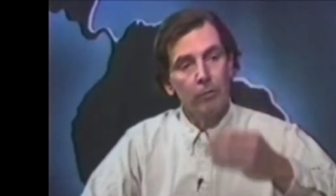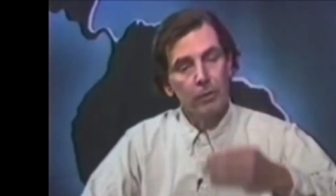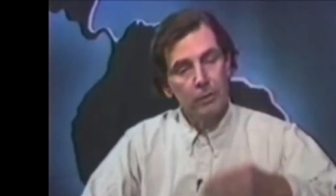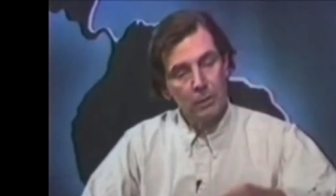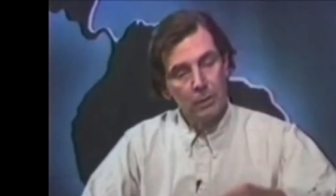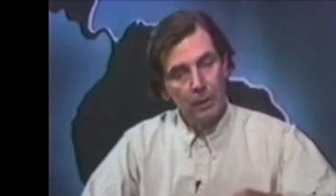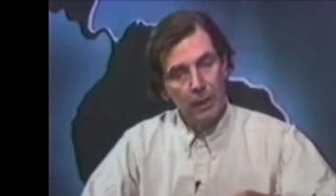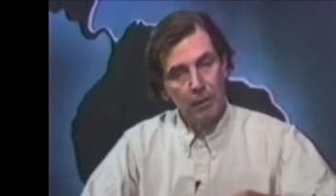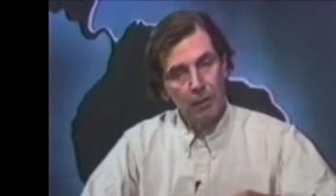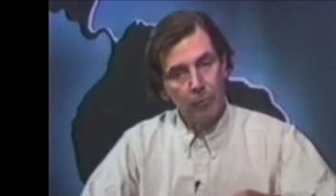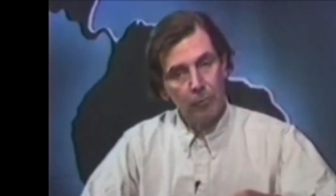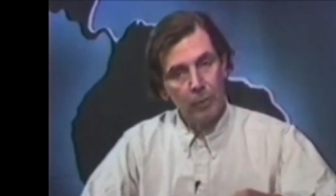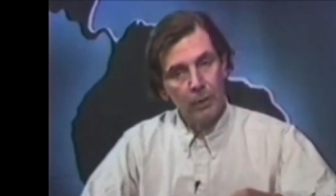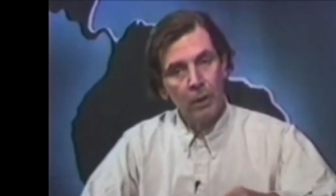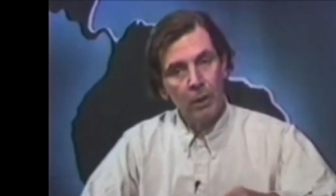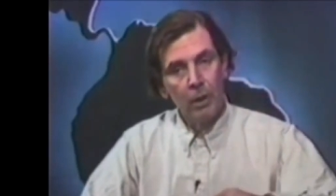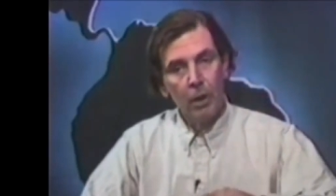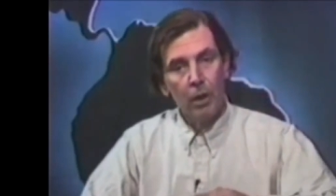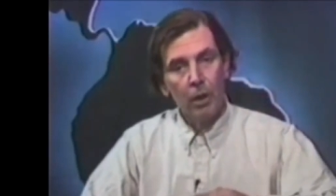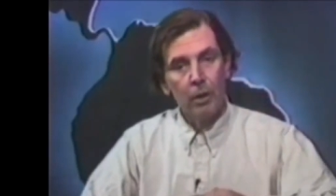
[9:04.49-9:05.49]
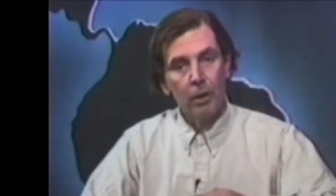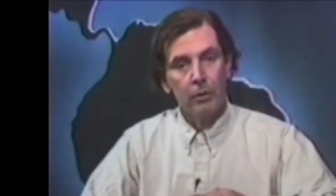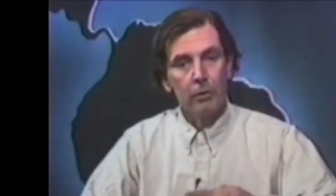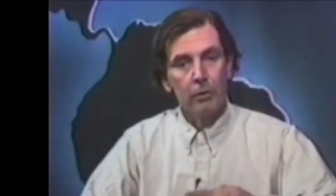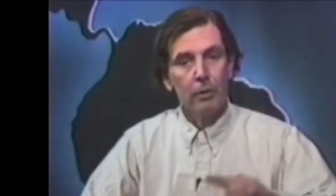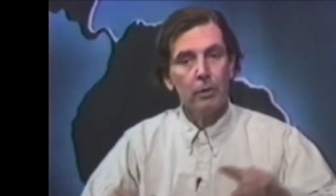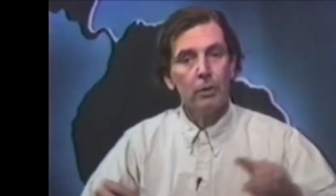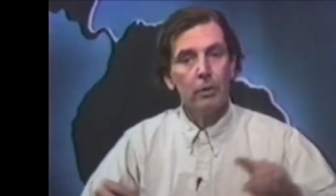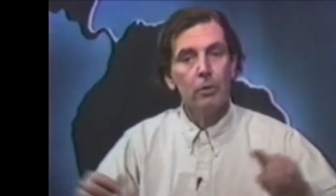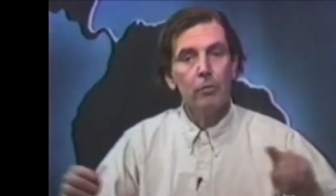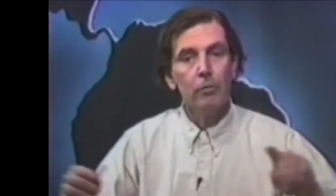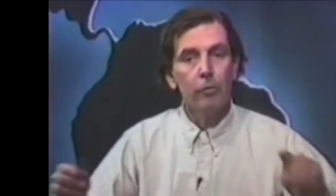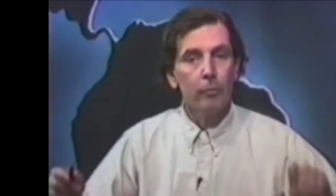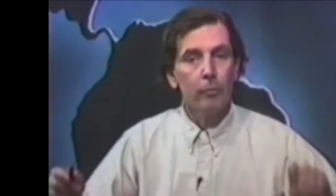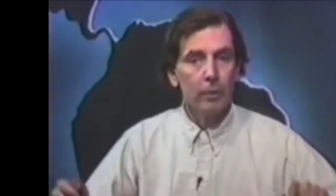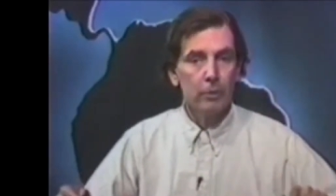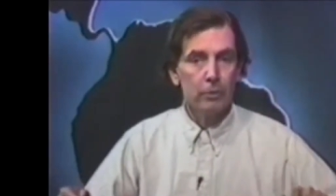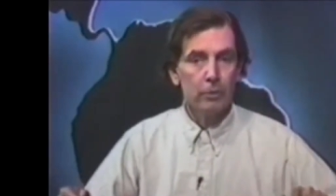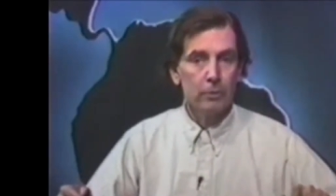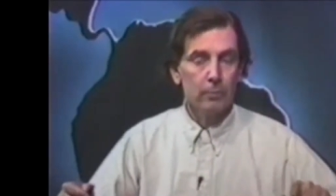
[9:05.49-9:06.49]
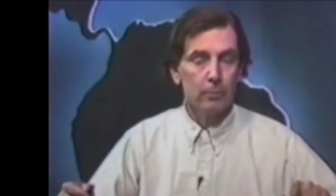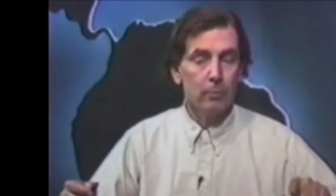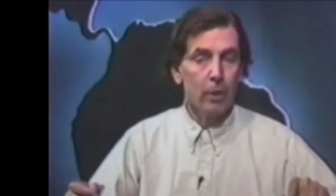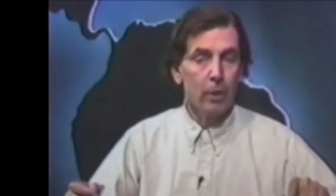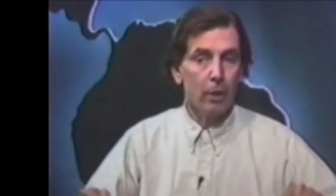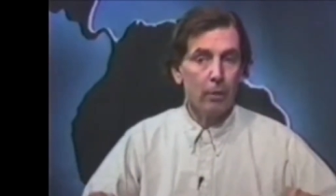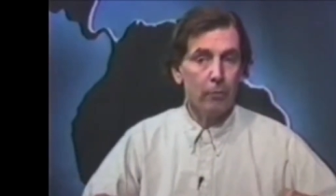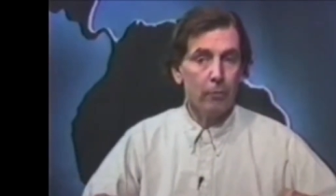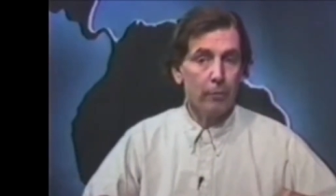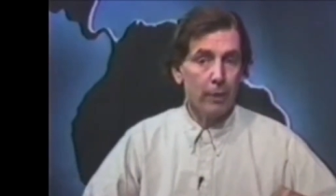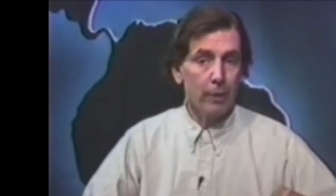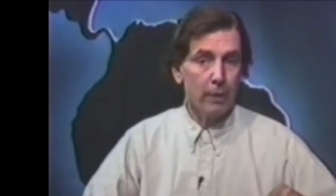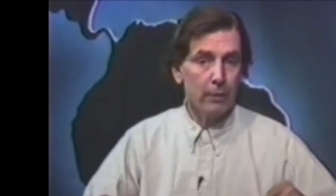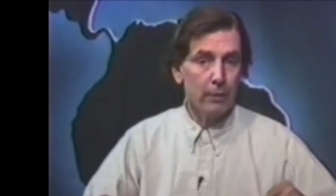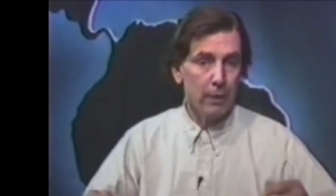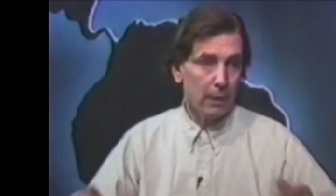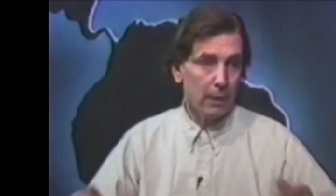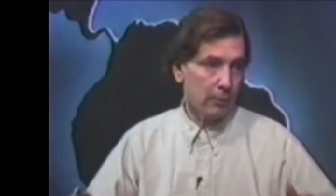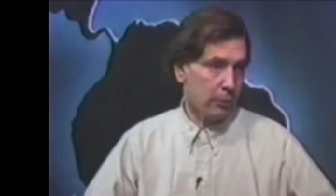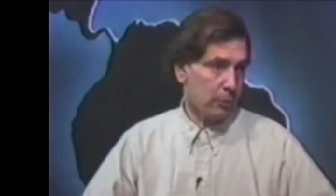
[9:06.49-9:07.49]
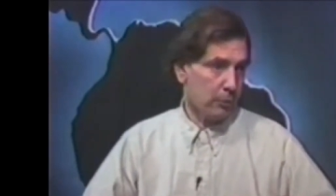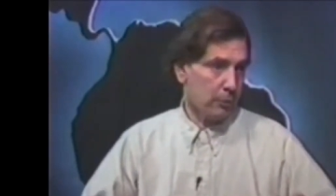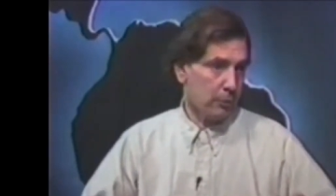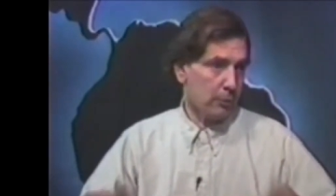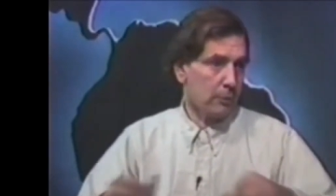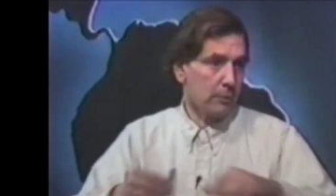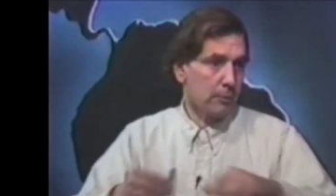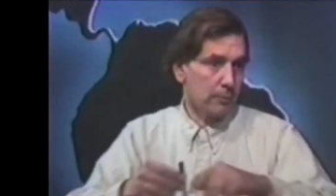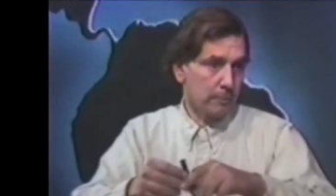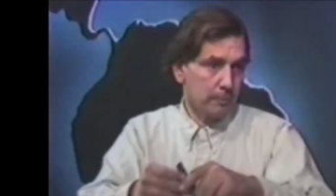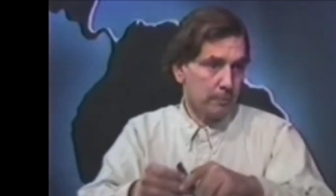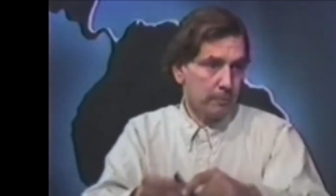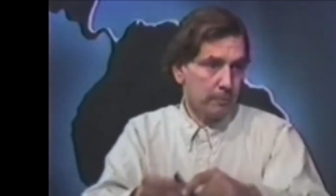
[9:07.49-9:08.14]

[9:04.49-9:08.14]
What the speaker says: of enslavement under the euphemism of indentures.